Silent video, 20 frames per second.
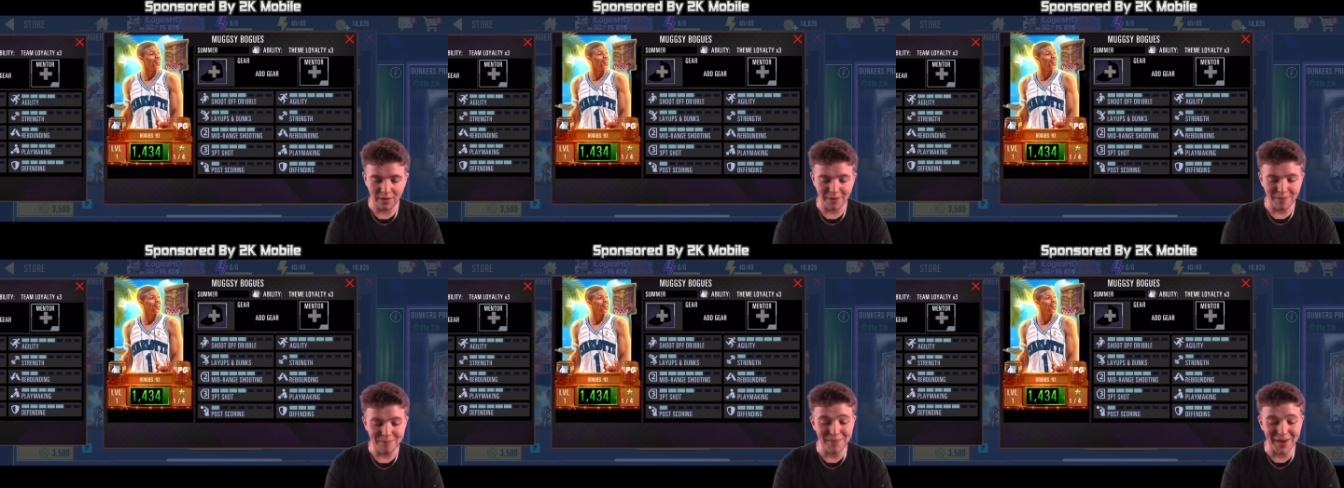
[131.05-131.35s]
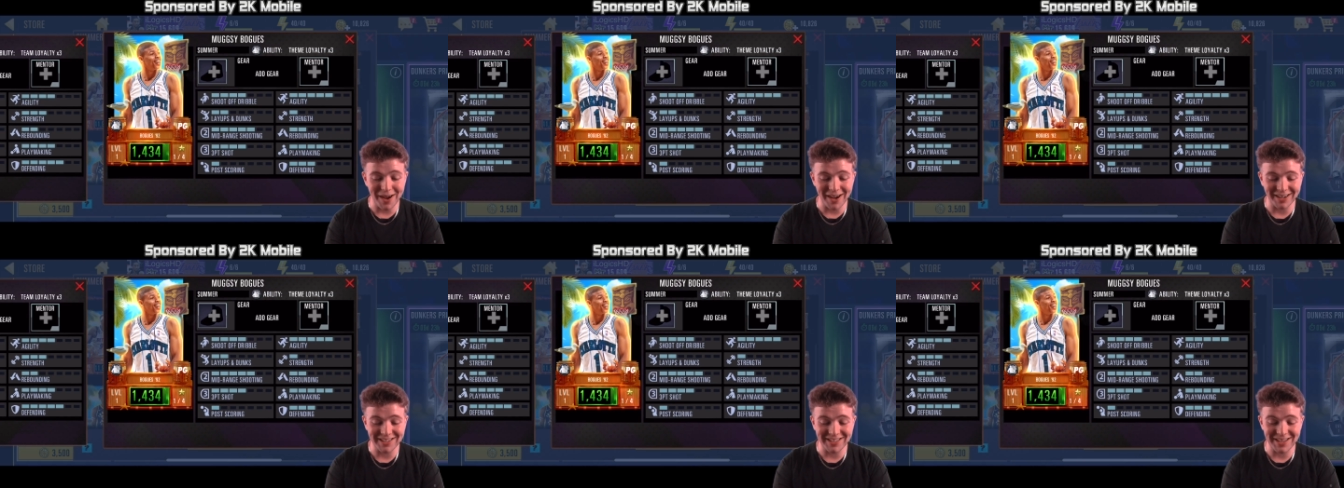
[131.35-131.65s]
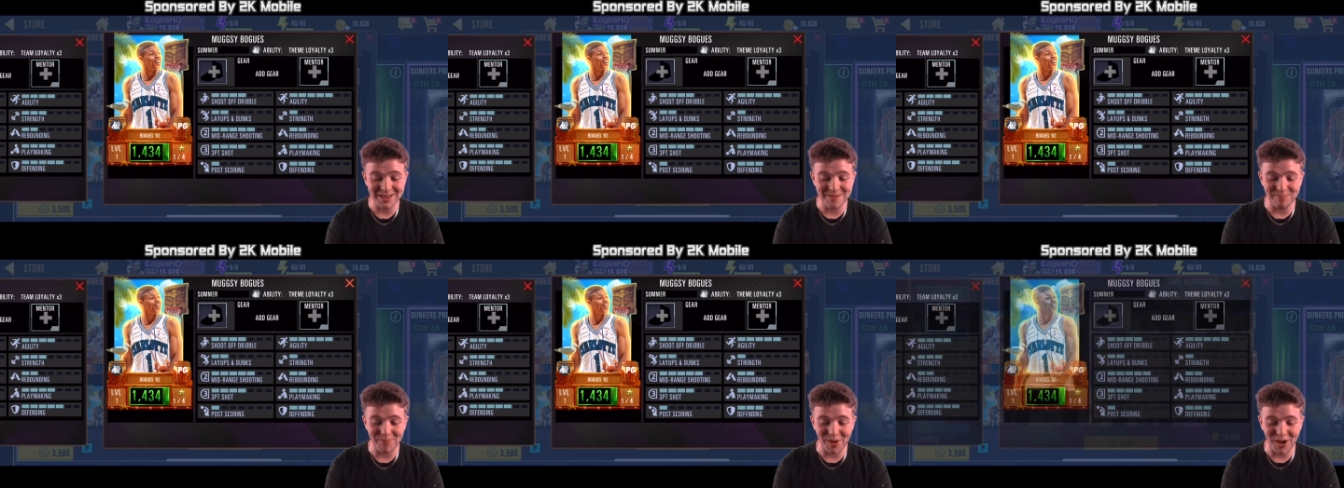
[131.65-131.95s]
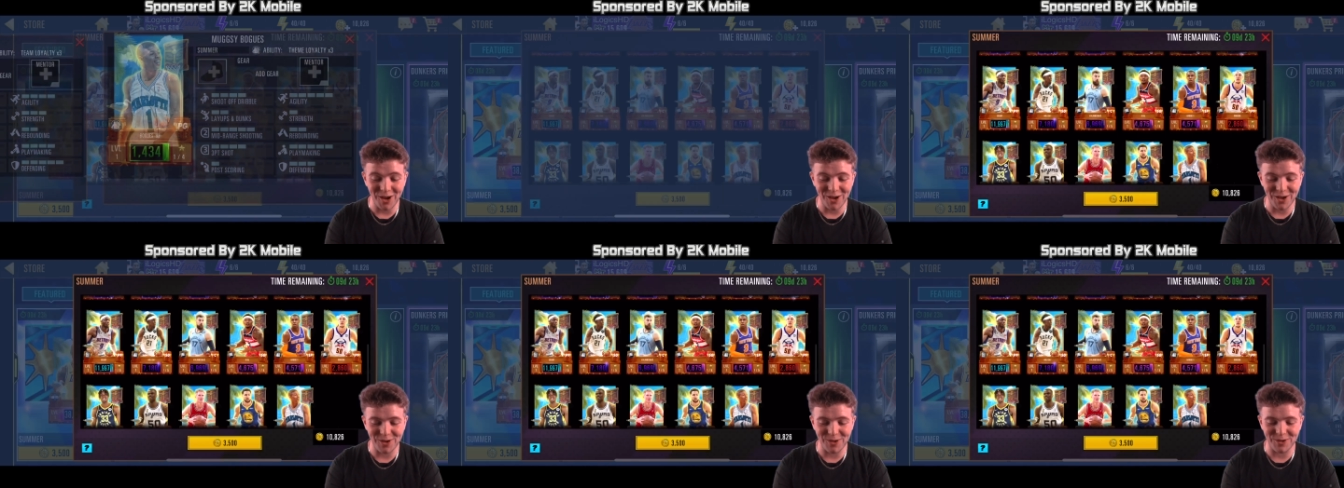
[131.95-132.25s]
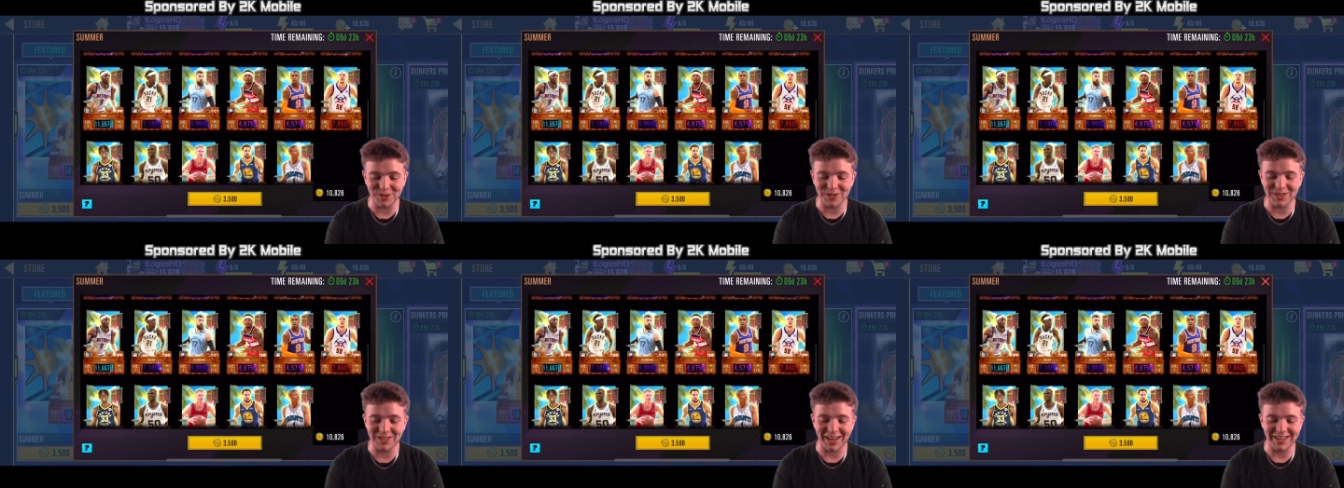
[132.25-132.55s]
Muggsy
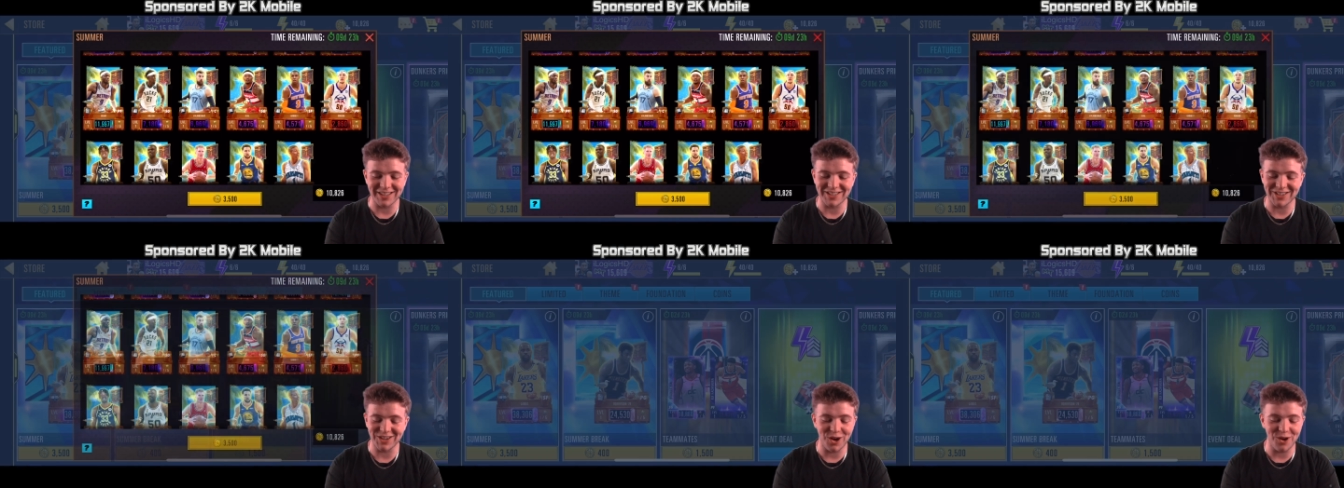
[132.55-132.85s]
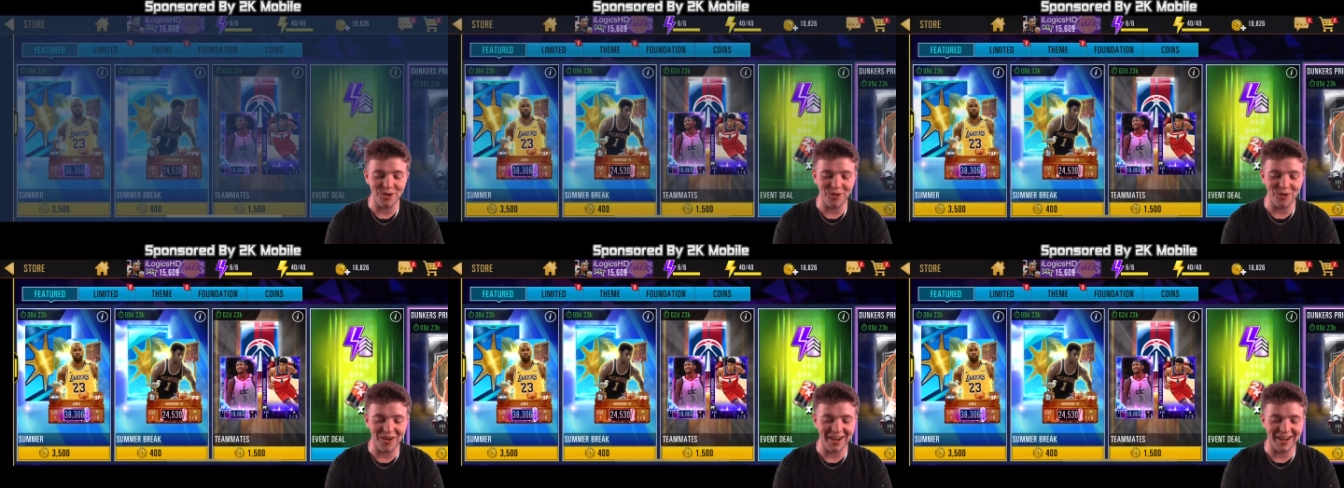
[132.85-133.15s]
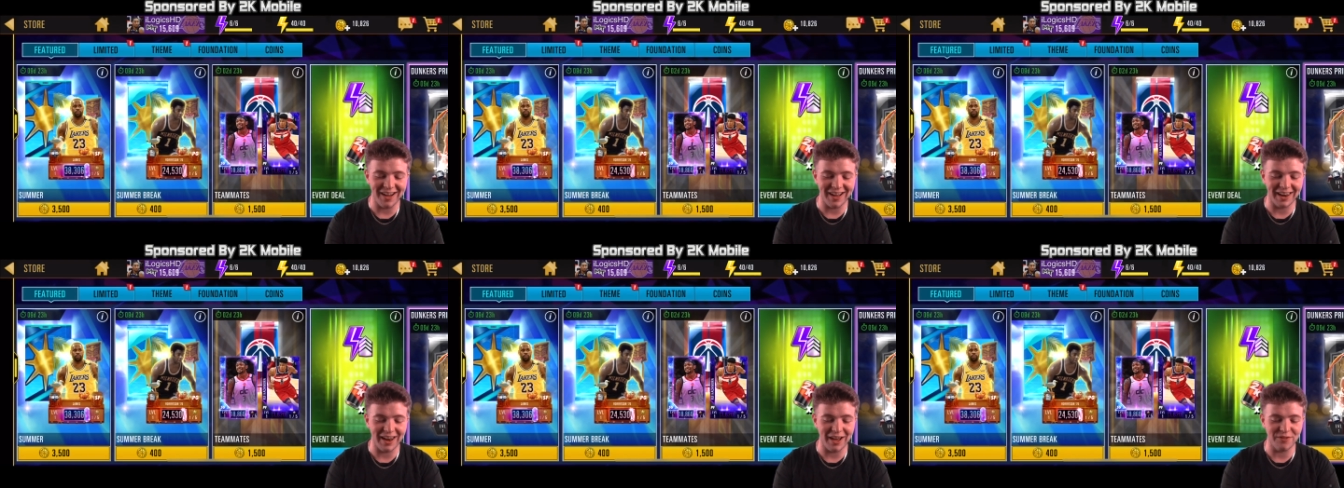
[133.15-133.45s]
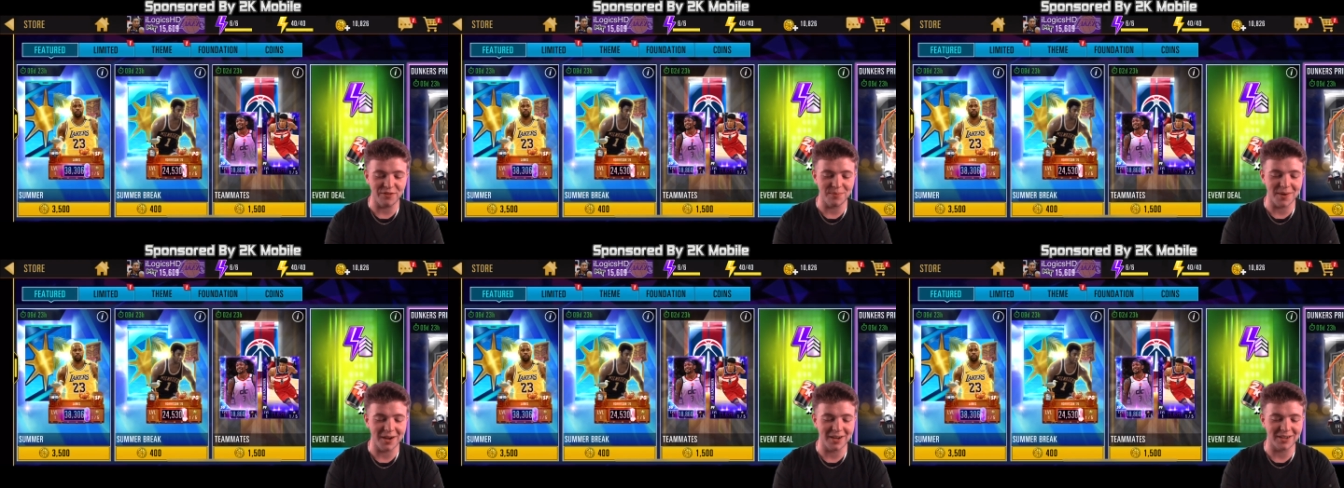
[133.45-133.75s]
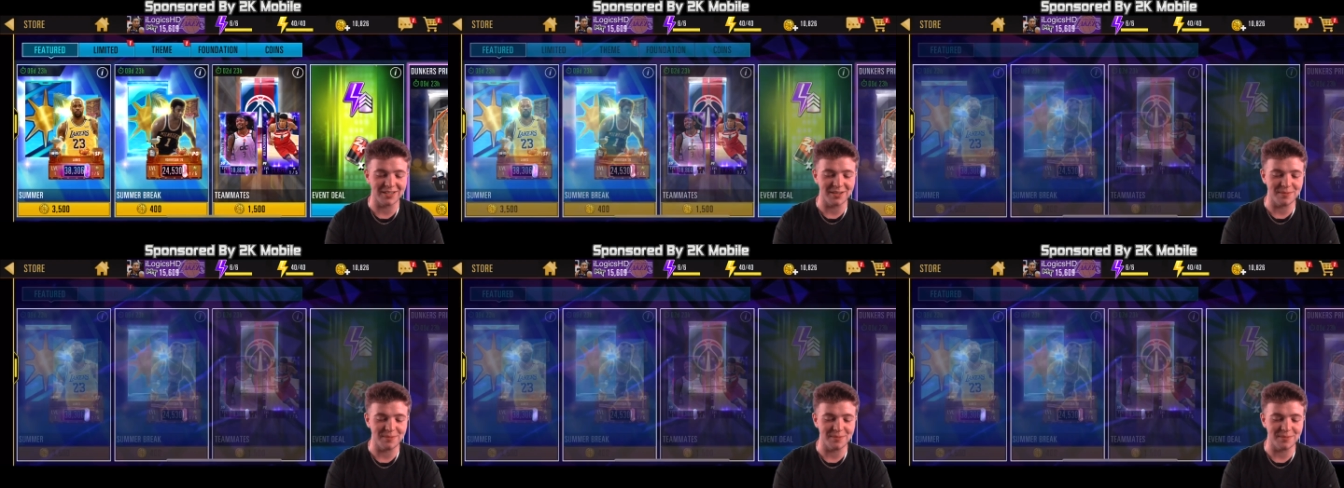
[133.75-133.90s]
Bogues! And you know what? I love a Muggsy